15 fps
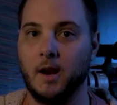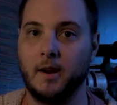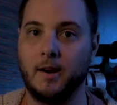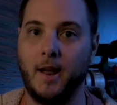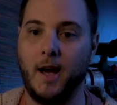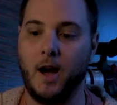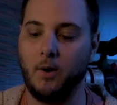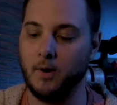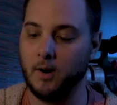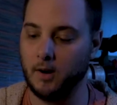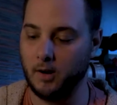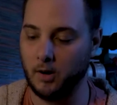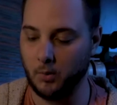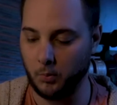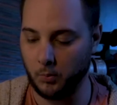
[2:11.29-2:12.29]
Now,
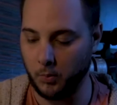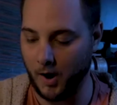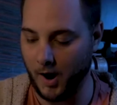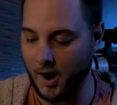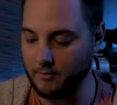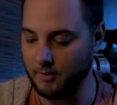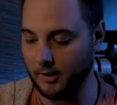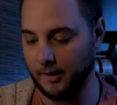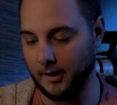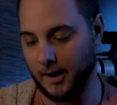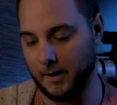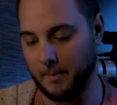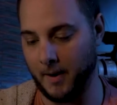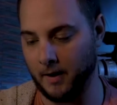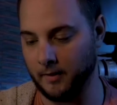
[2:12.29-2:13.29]
what I really
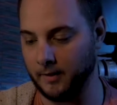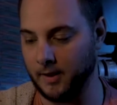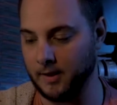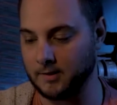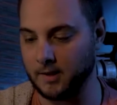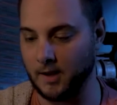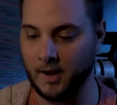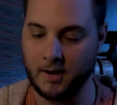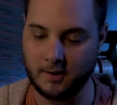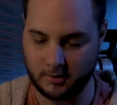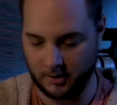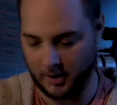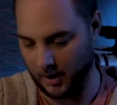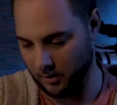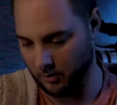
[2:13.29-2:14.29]
like about this is
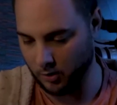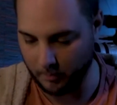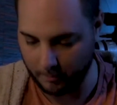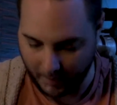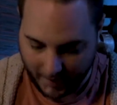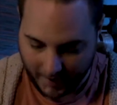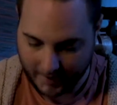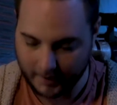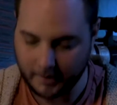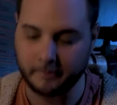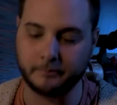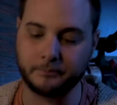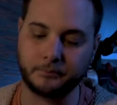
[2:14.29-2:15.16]
you get your own bag,